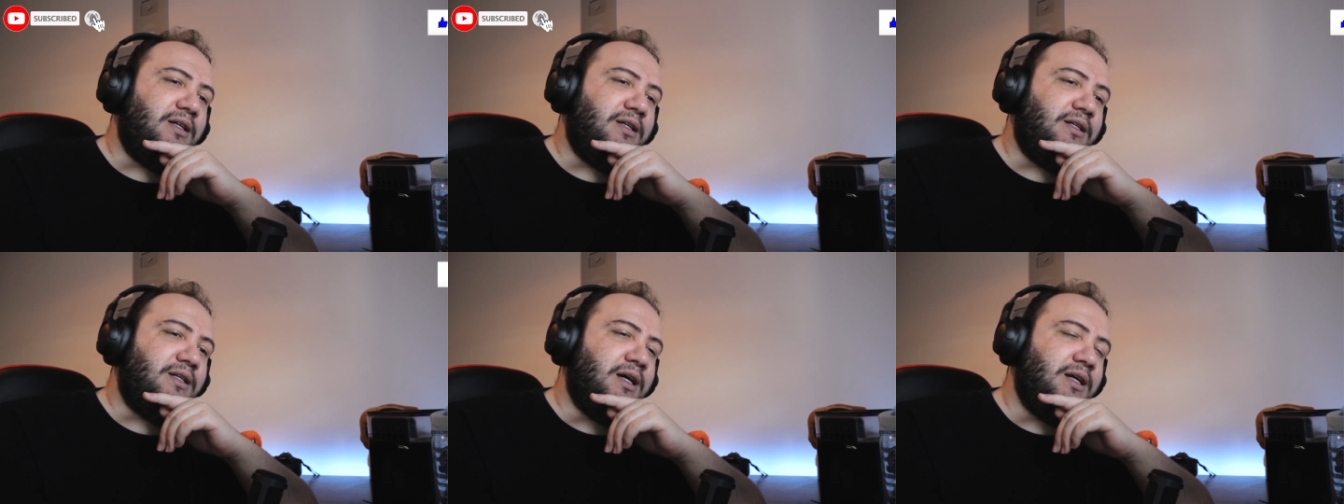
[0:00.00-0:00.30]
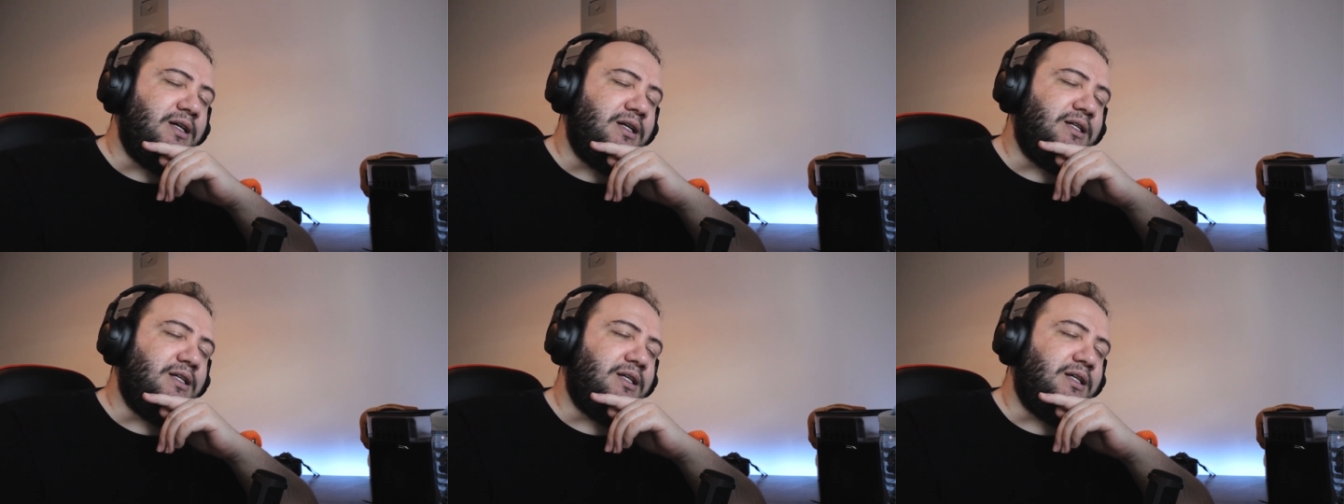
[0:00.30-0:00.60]

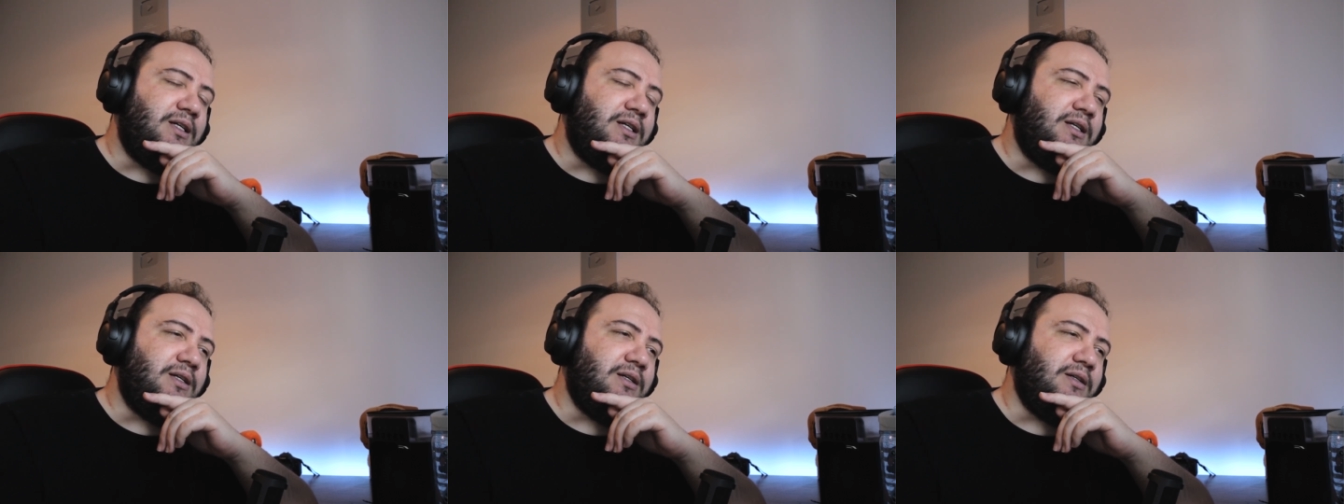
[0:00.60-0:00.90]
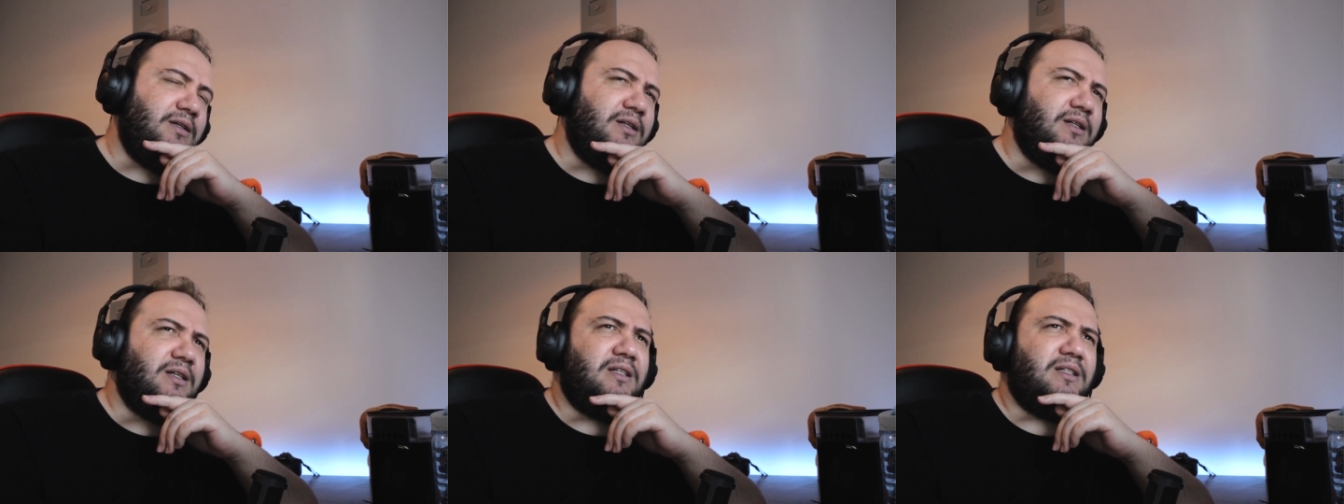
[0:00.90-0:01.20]
Donkey.
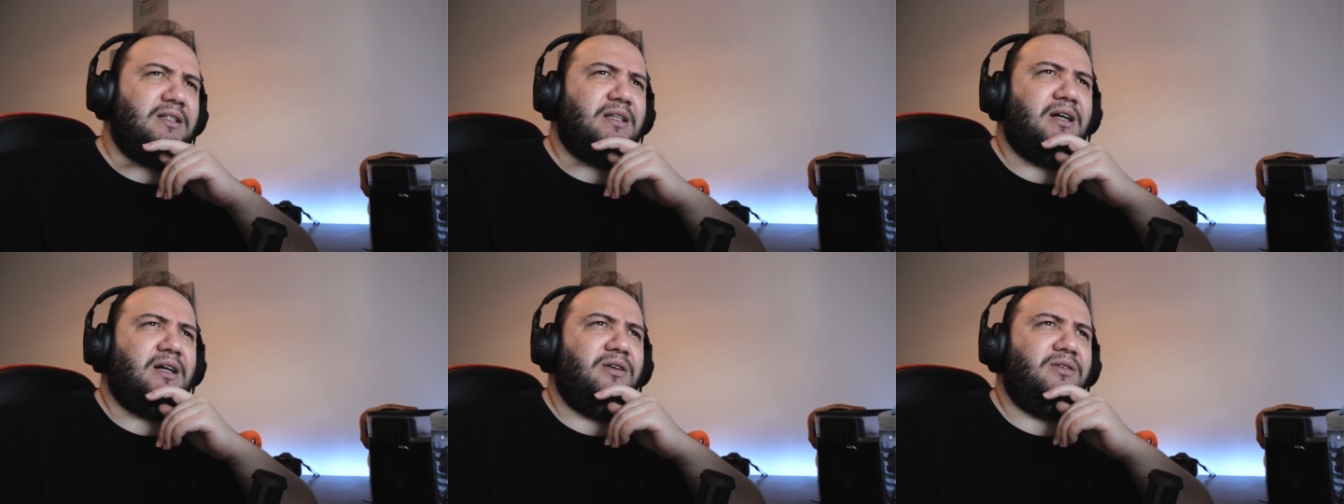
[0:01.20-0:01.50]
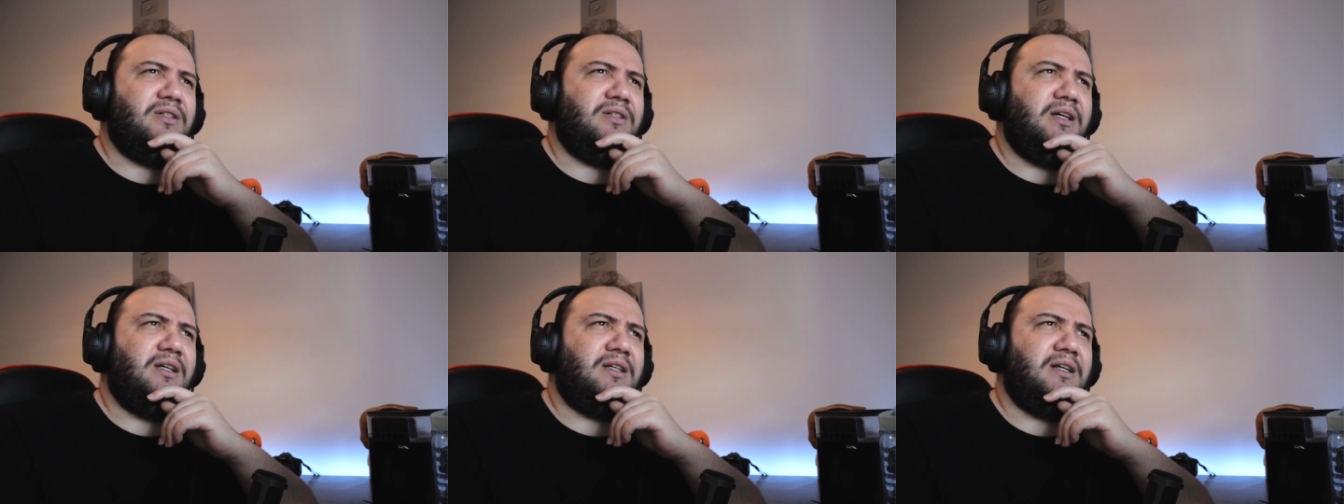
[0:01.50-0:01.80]
Is that how you
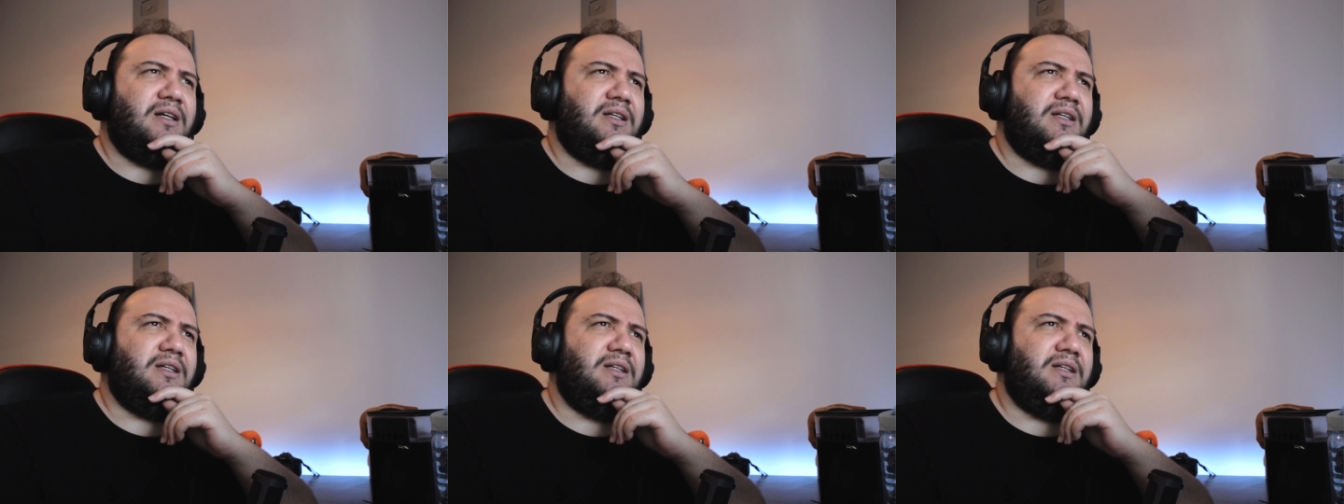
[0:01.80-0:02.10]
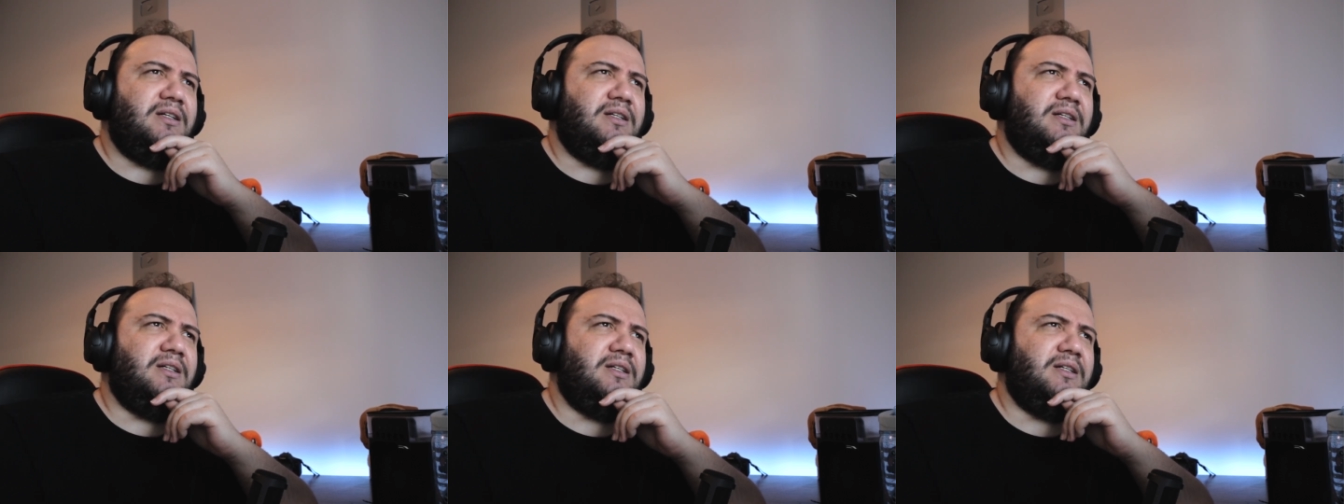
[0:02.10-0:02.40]
say it?
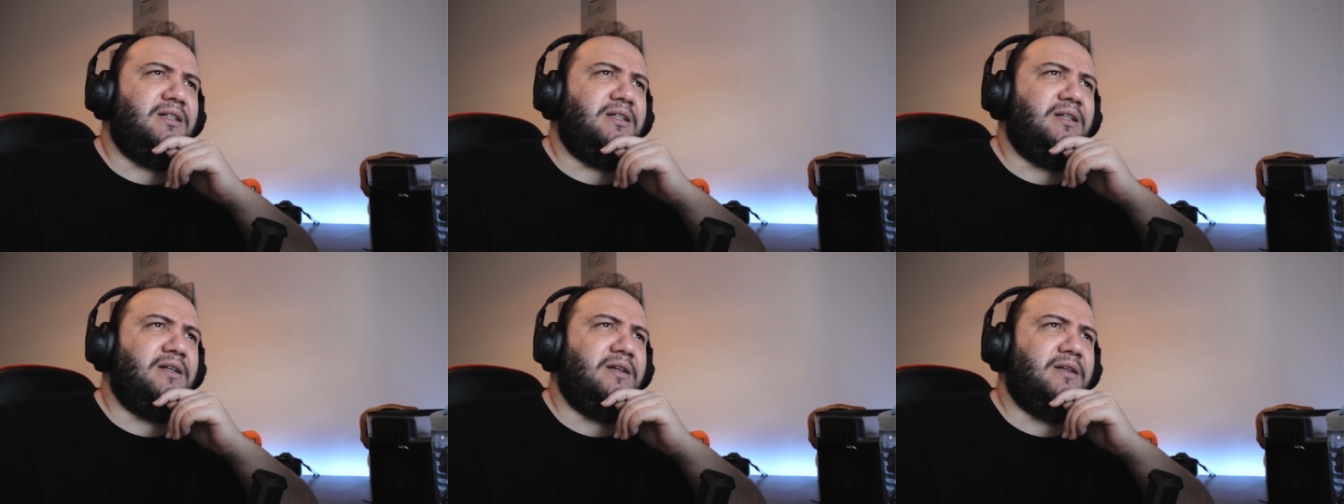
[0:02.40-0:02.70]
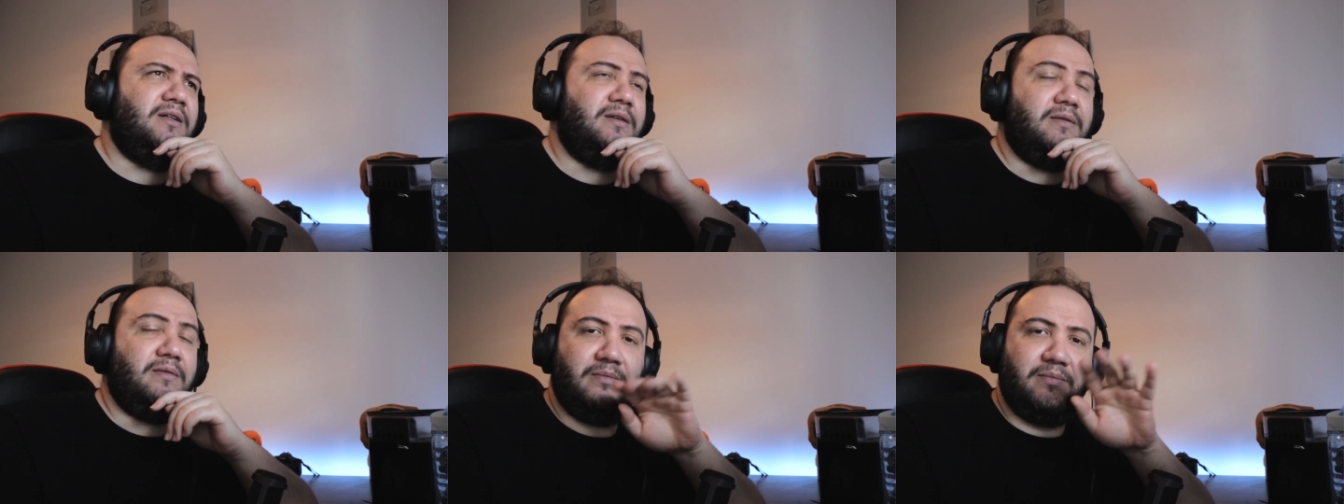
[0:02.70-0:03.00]
Donkey?
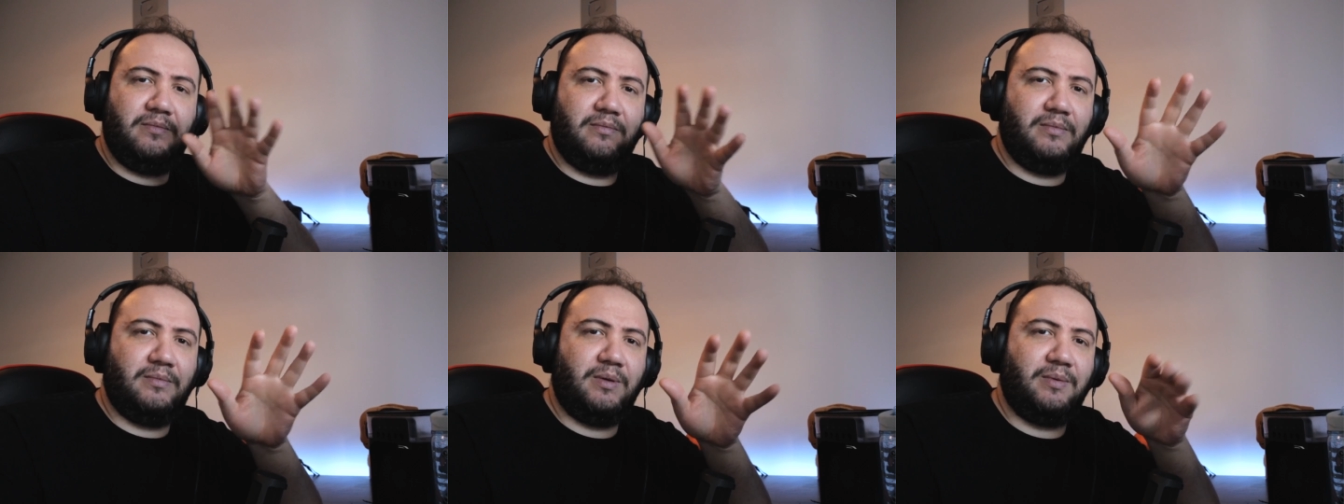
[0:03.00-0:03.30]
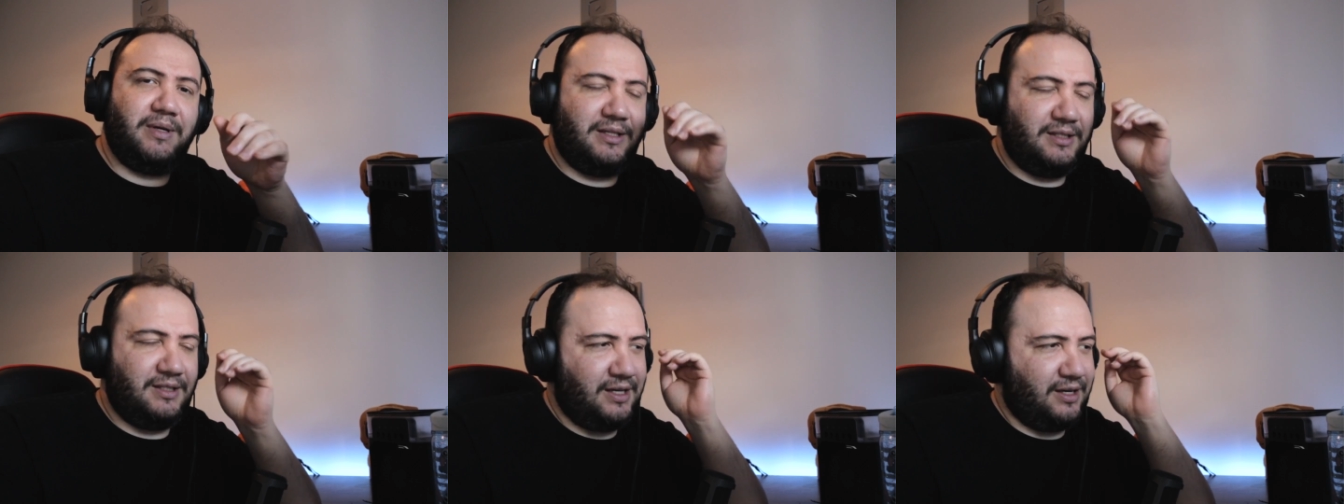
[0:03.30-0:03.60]

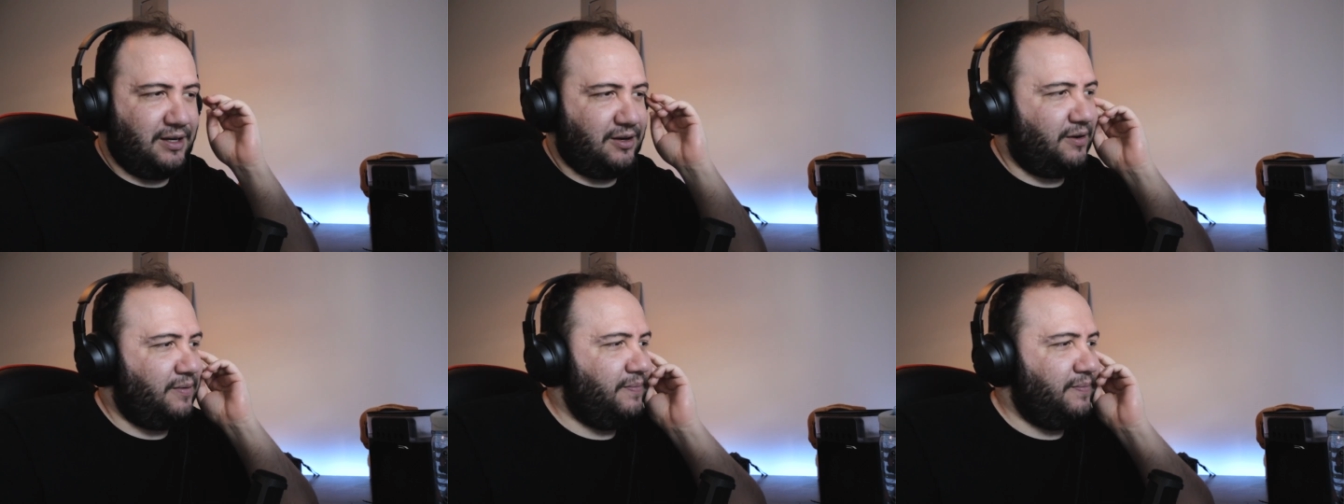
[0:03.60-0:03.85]
Bye-bye. Take care.